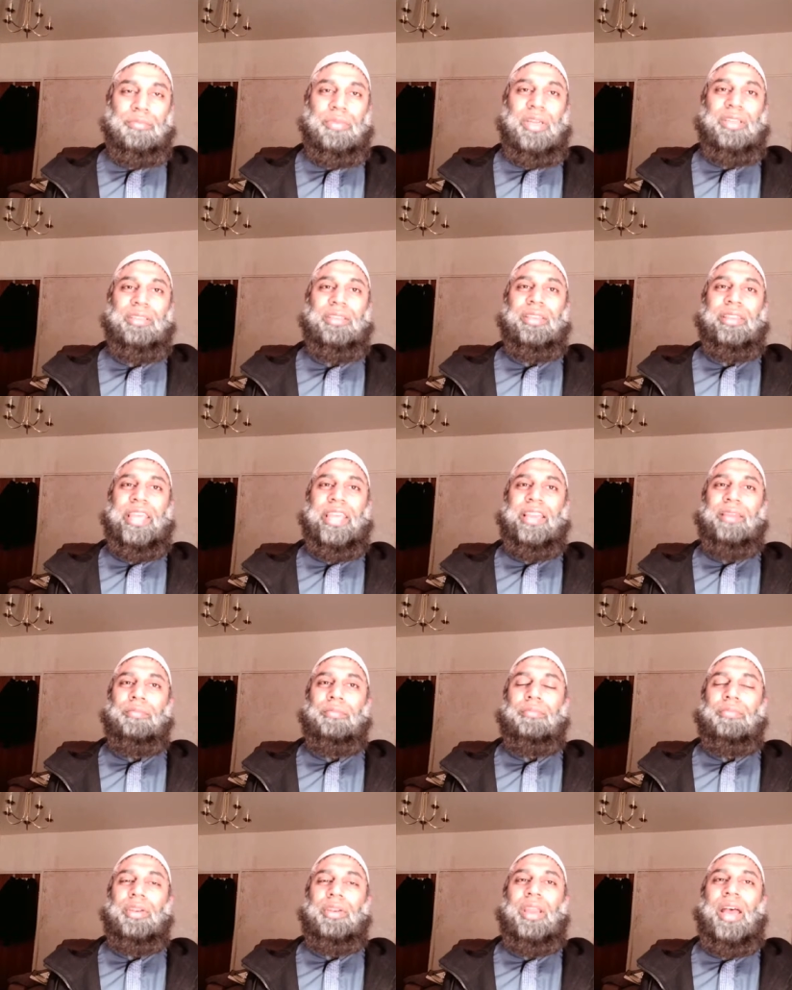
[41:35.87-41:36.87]
but they're
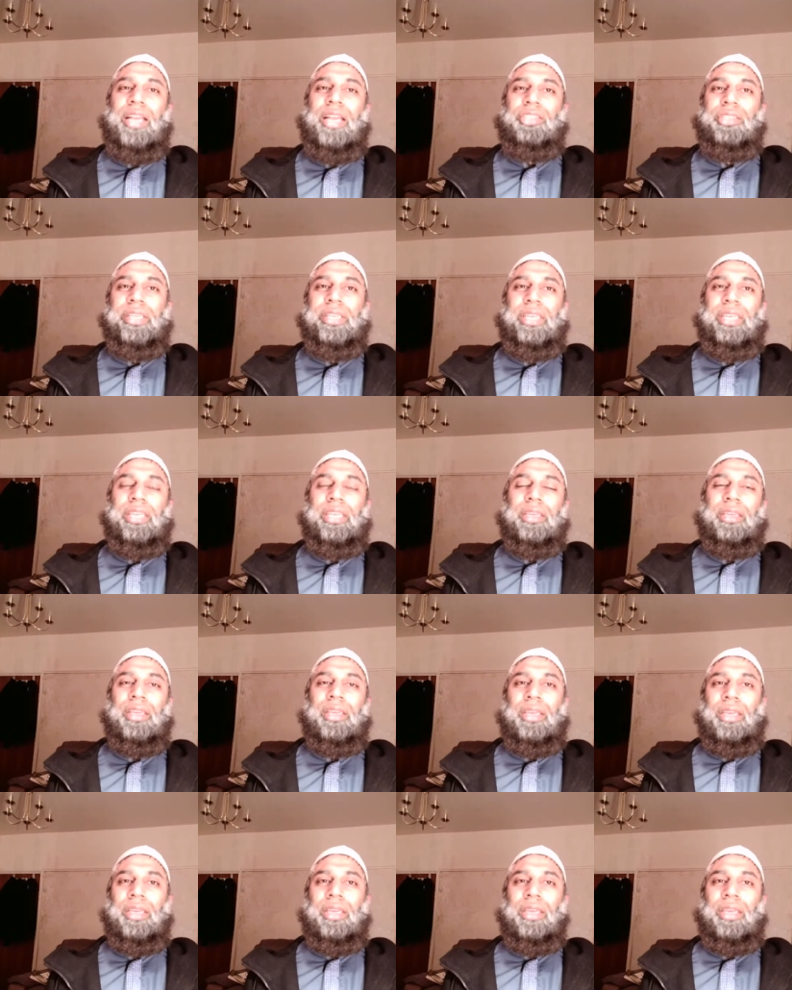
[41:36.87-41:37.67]
largely